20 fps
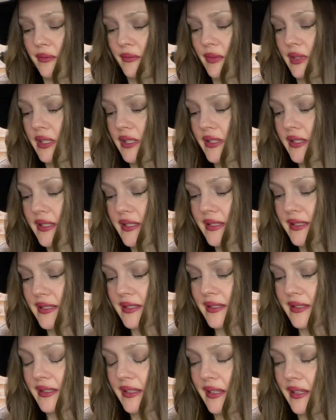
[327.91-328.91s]

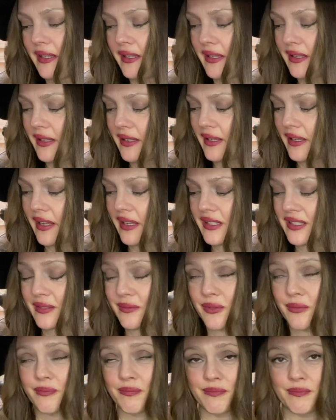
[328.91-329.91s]
Because as
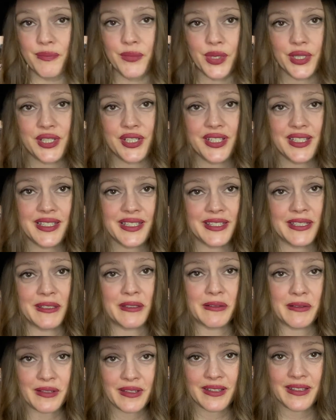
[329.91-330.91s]
much as
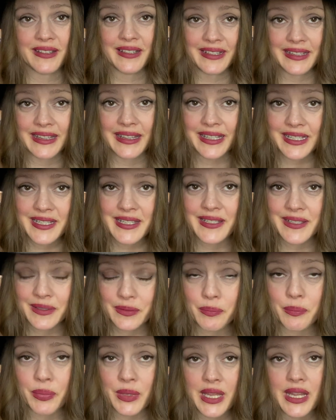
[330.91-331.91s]
this has
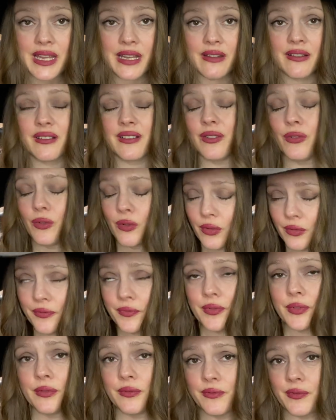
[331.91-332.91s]
been
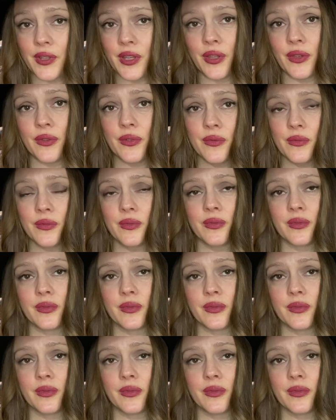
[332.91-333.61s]
awful for you,